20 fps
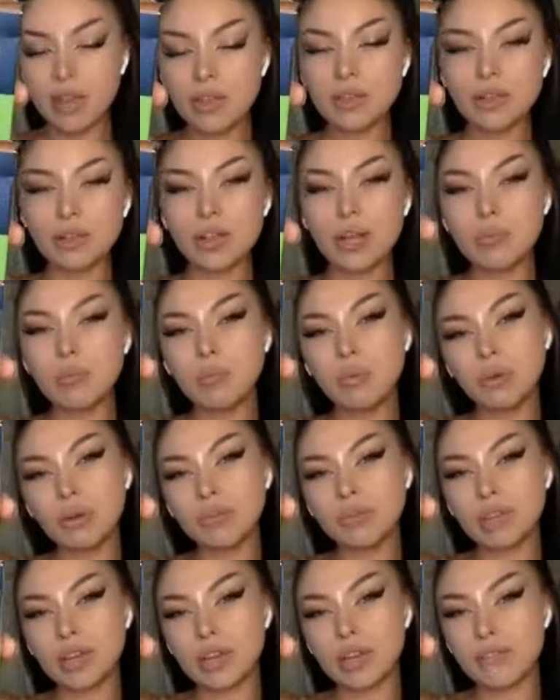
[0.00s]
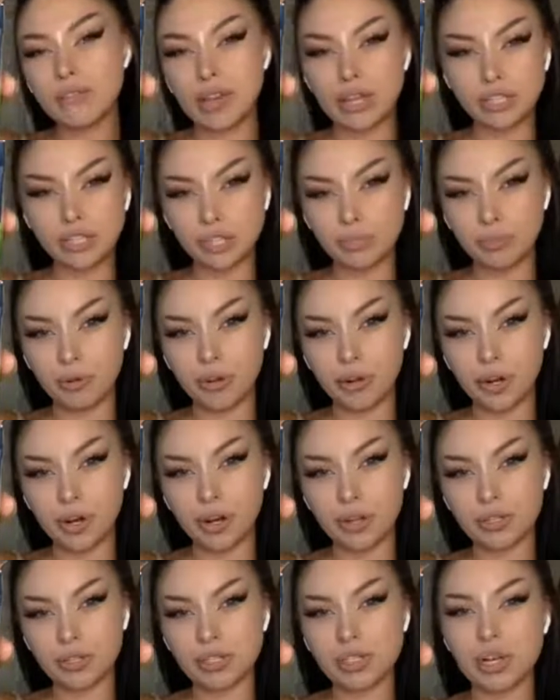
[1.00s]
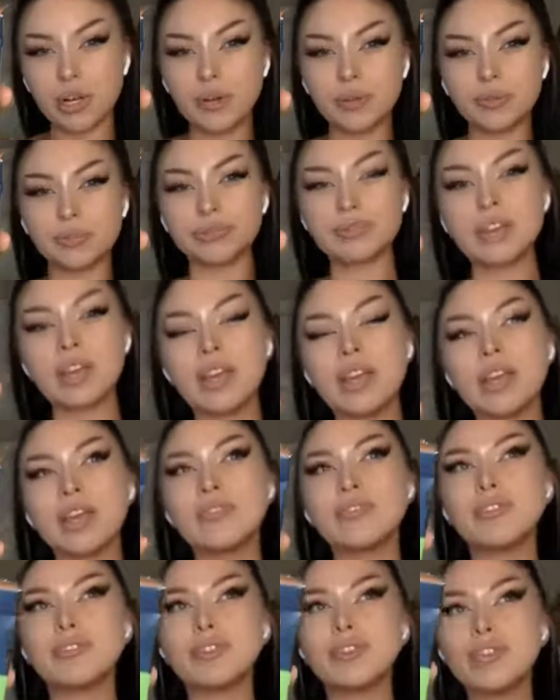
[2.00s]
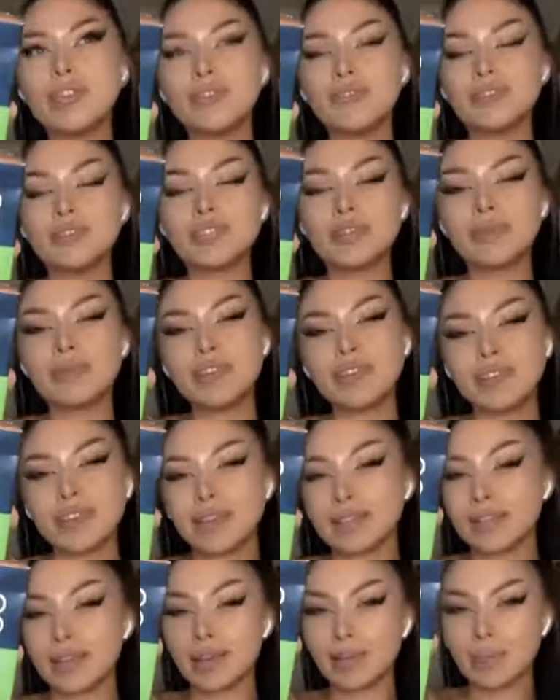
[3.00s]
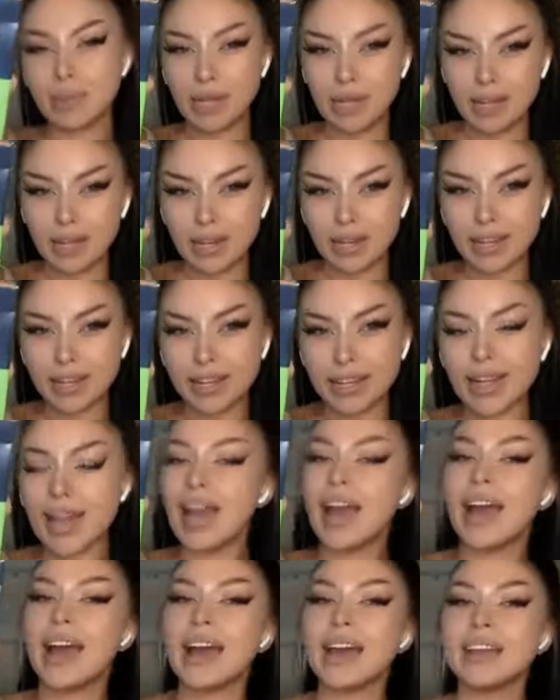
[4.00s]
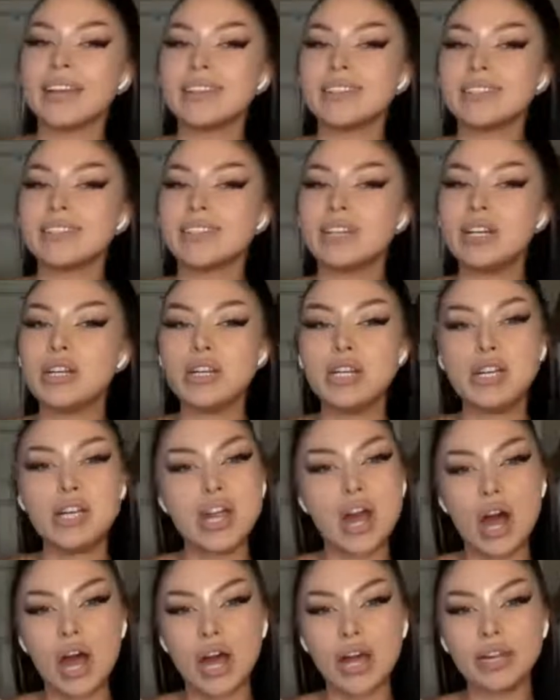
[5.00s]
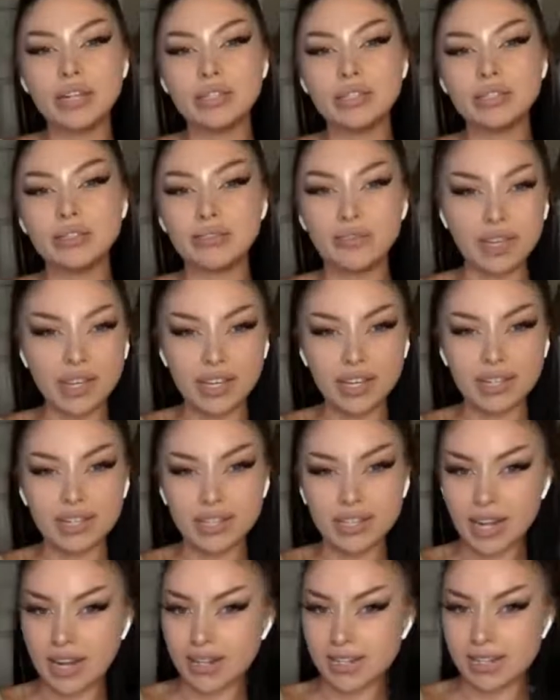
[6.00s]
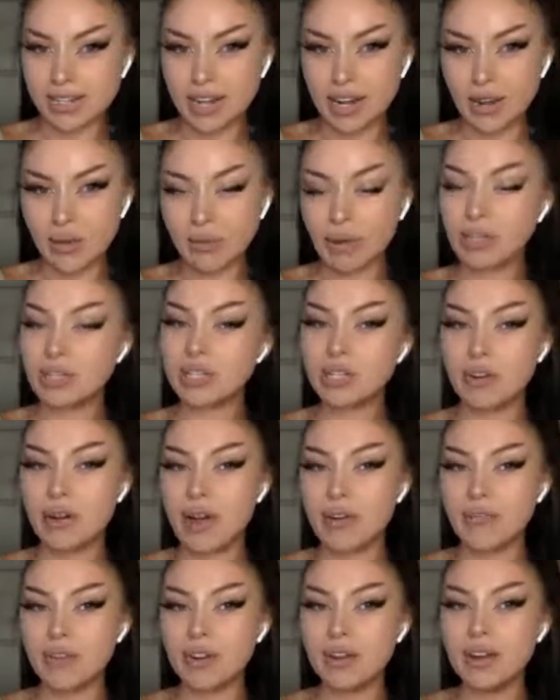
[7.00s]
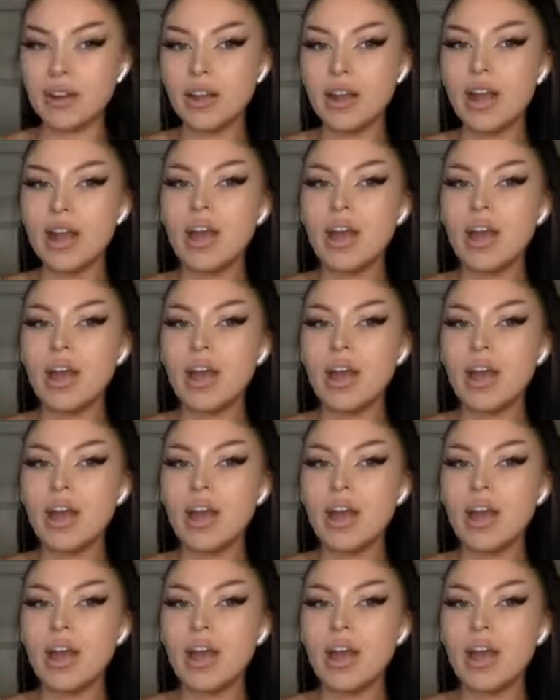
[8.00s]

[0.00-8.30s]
They're like more of like a veggie burger. So if you're looking for something that's like meaty and not vegan tasting whatsoever,